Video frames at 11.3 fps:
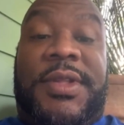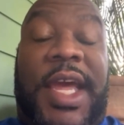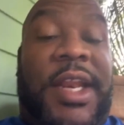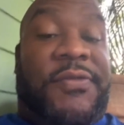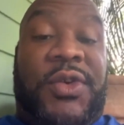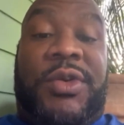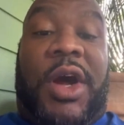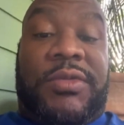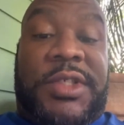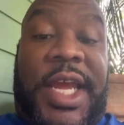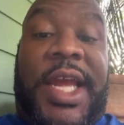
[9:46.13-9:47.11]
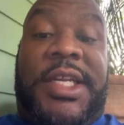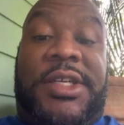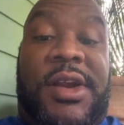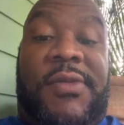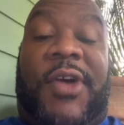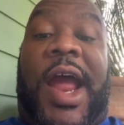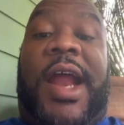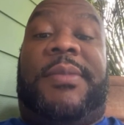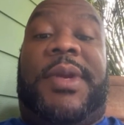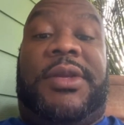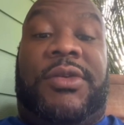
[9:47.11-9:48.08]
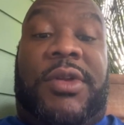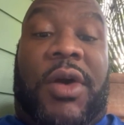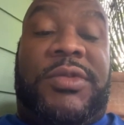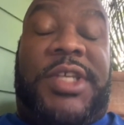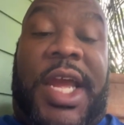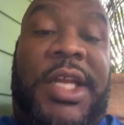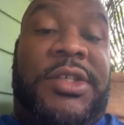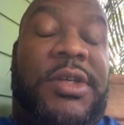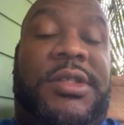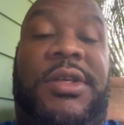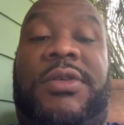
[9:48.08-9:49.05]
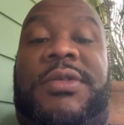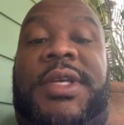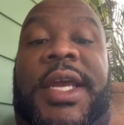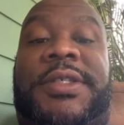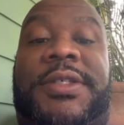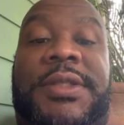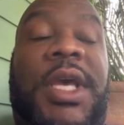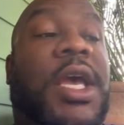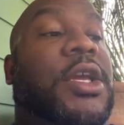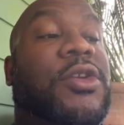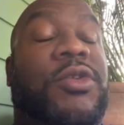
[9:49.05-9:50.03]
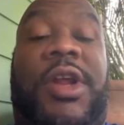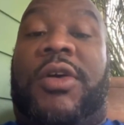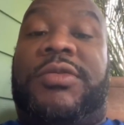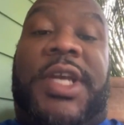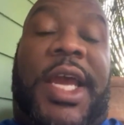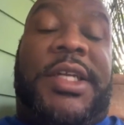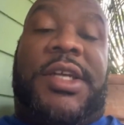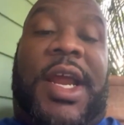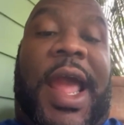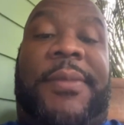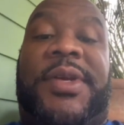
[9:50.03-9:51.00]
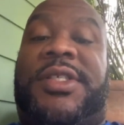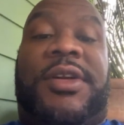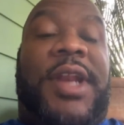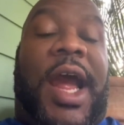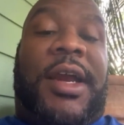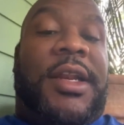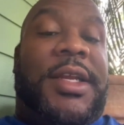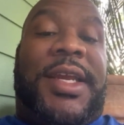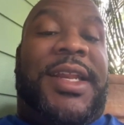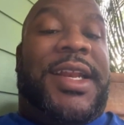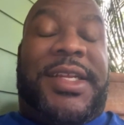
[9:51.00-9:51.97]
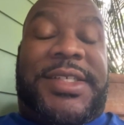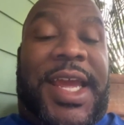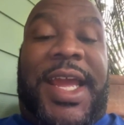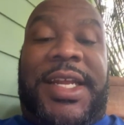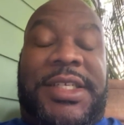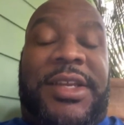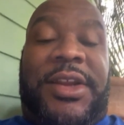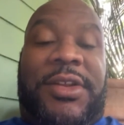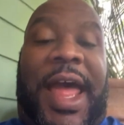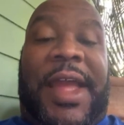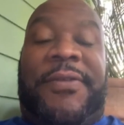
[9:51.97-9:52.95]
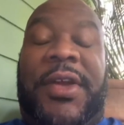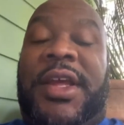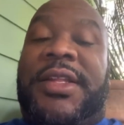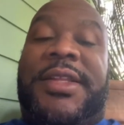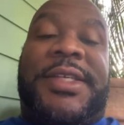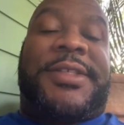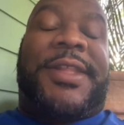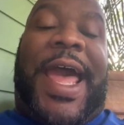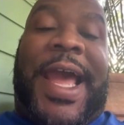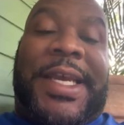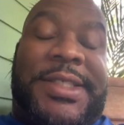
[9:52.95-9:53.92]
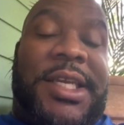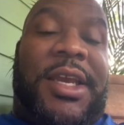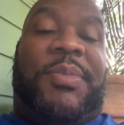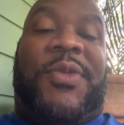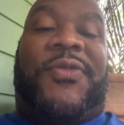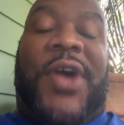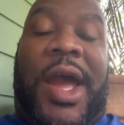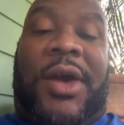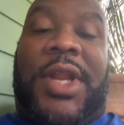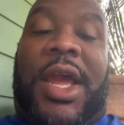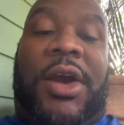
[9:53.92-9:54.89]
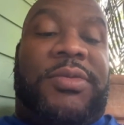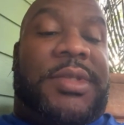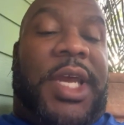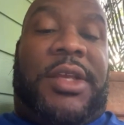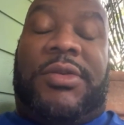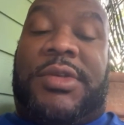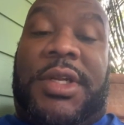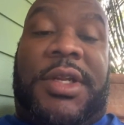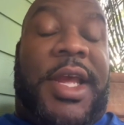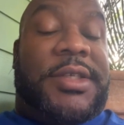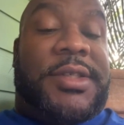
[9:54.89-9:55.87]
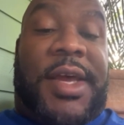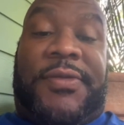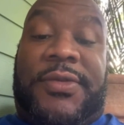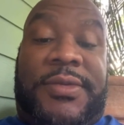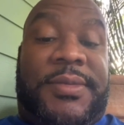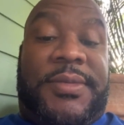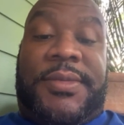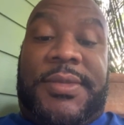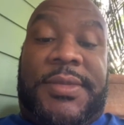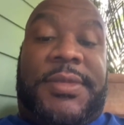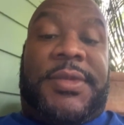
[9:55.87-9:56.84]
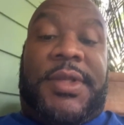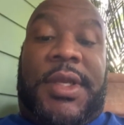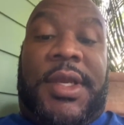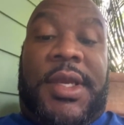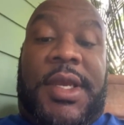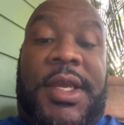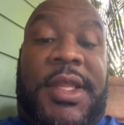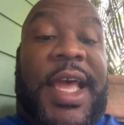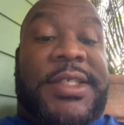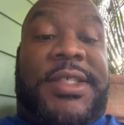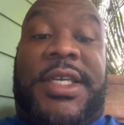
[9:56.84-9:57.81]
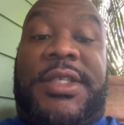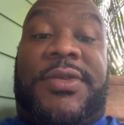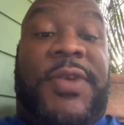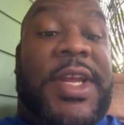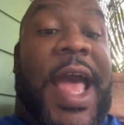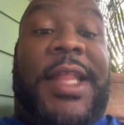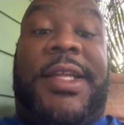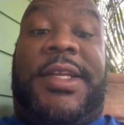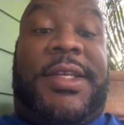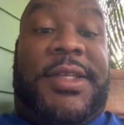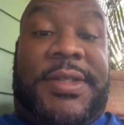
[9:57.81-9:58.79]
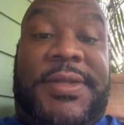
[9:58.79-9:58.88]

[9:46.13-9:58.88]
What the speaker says: that if you don't change your environment, you don't change your associations, you don't change your habits, you're not going to get any change in your life that's lasting and profound that helps take you to the next level. That's just reality.